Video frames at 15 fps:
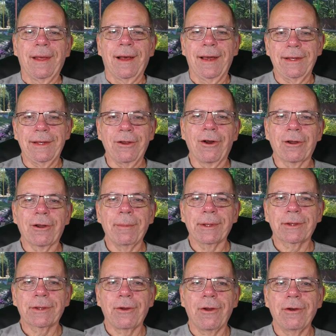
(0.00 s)
I talk
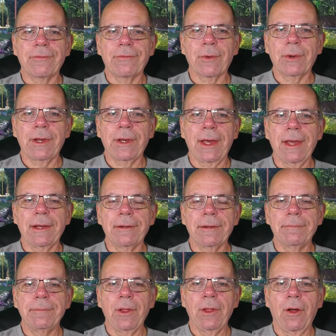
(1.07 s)
about the carnivore diet,
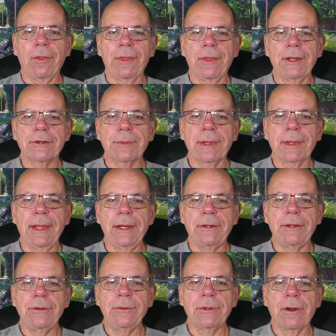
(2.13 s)
all things related
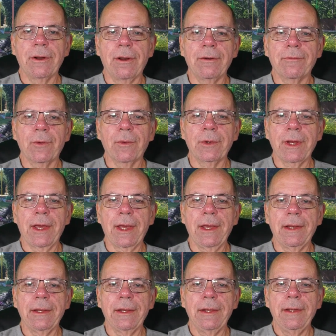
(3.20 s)
to the carnivore
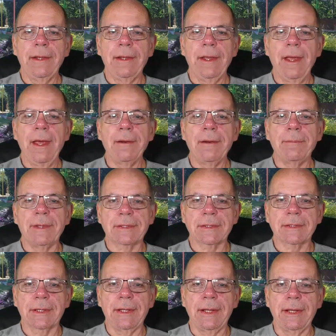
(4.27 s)
diet, and
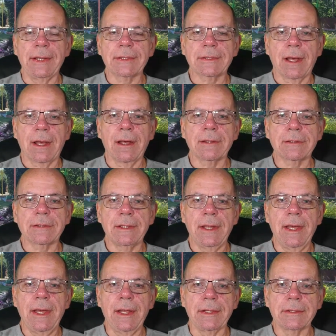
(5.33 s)
miscellaneous odds and
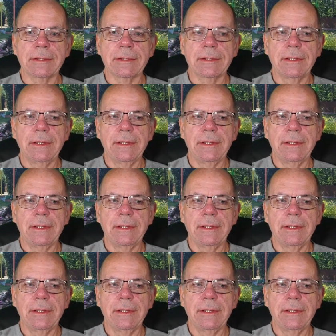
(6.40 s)
ends.